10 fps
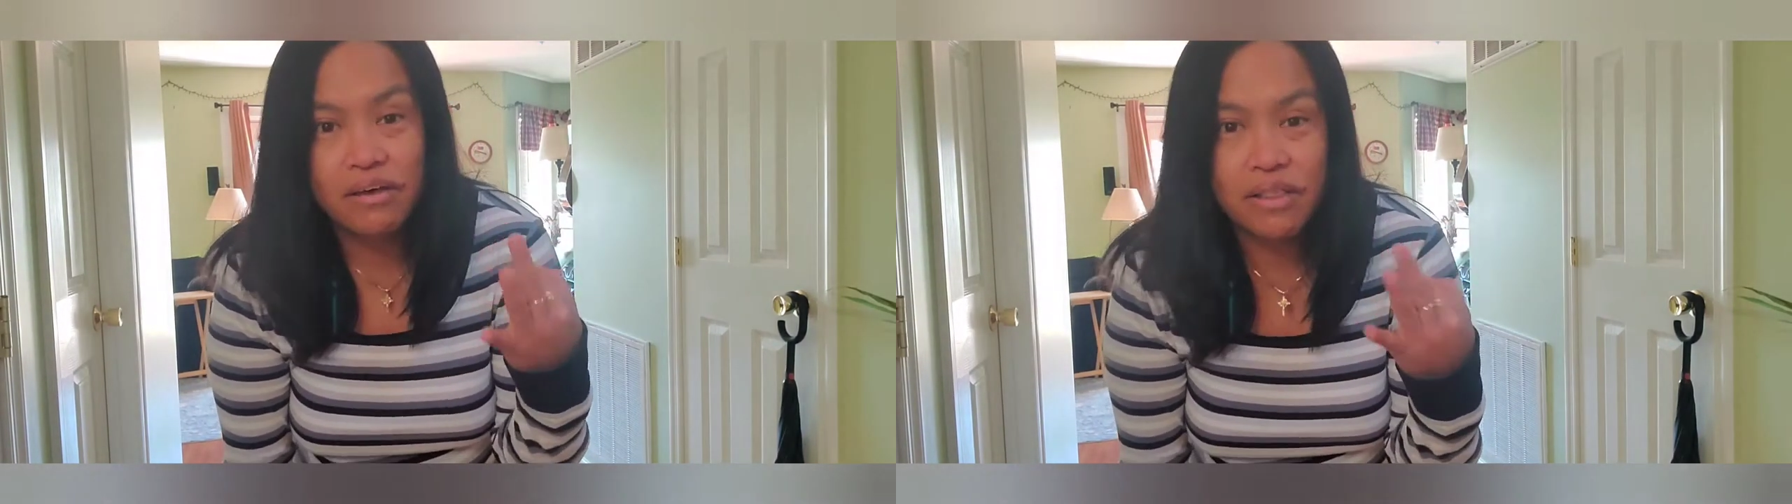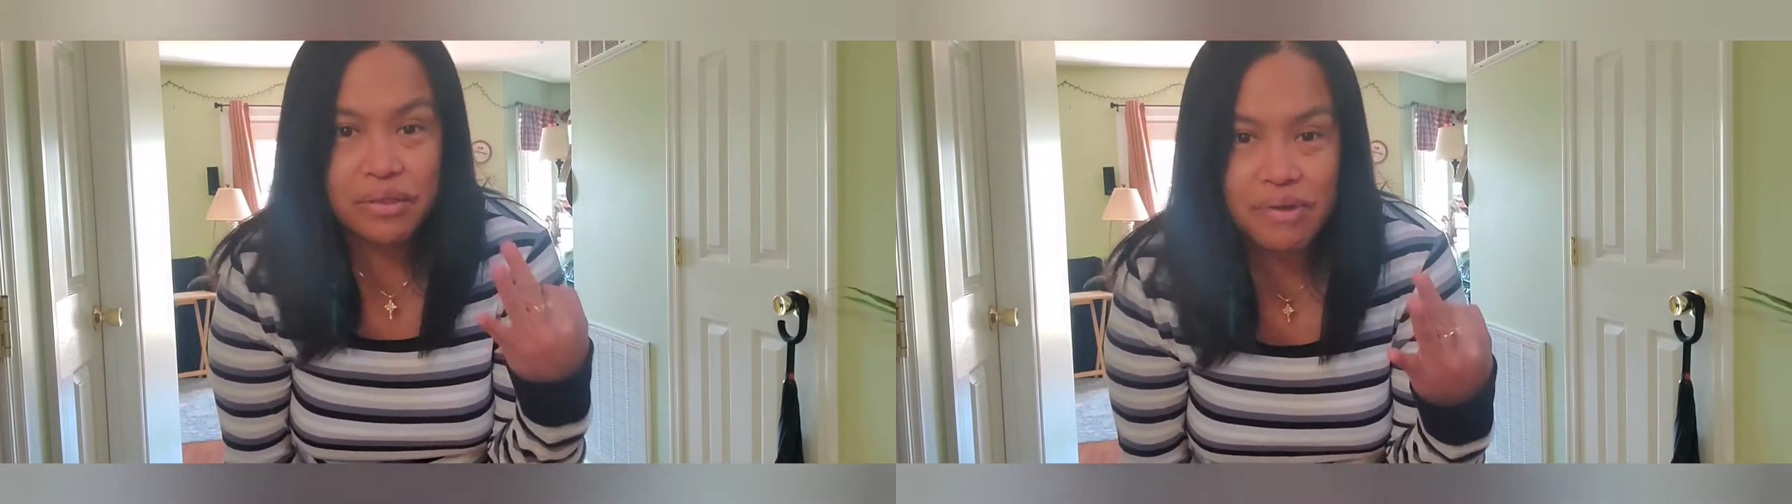
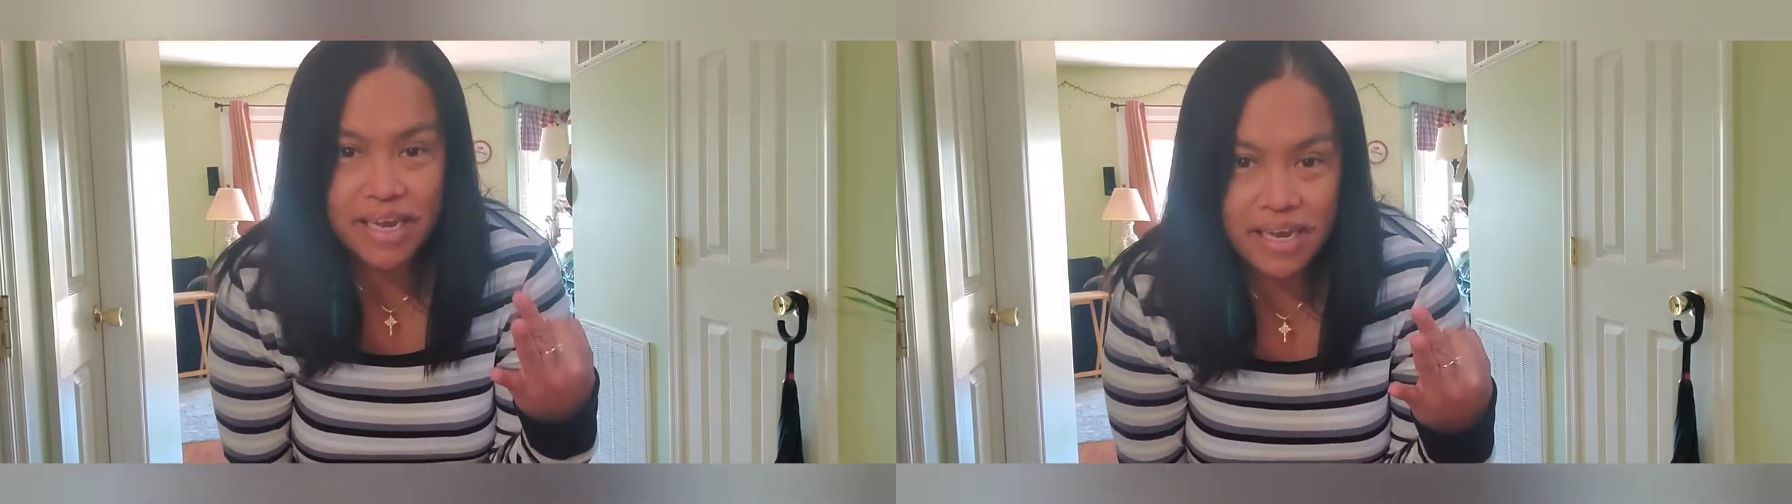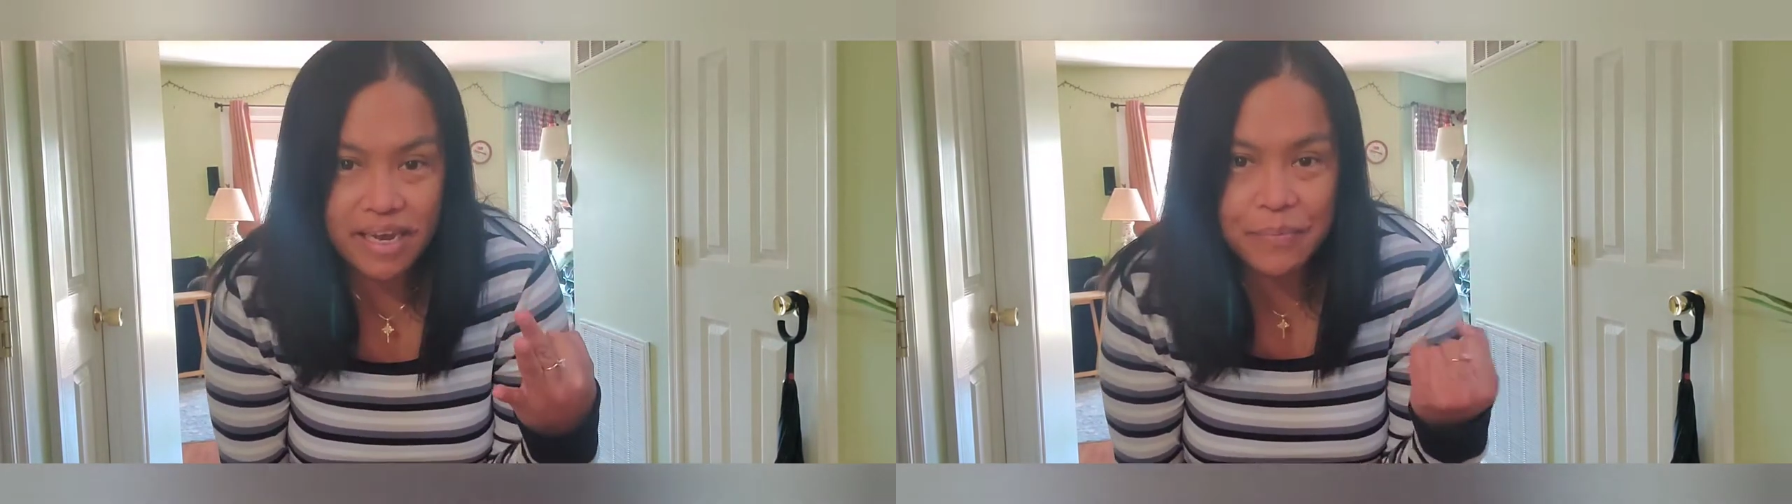
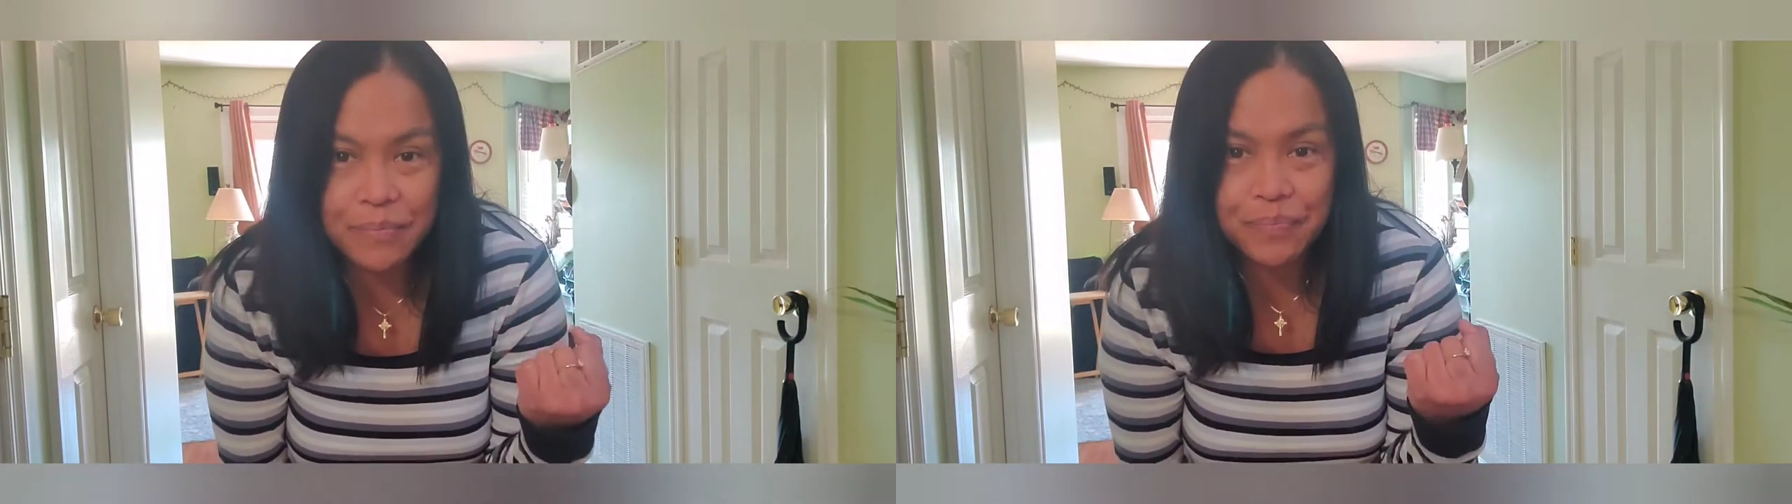three